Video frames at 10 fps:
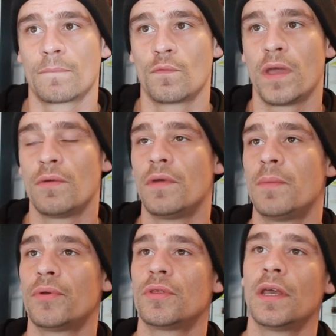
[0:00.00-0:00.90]

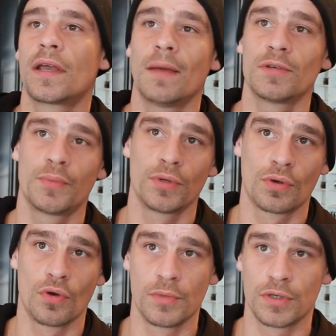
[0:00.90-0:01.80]

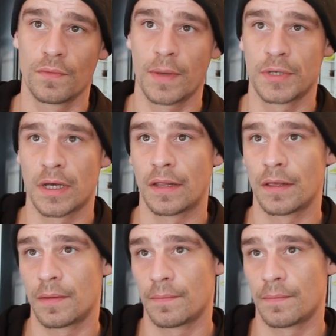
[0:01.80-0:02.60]
www.nickhammers.com is a website.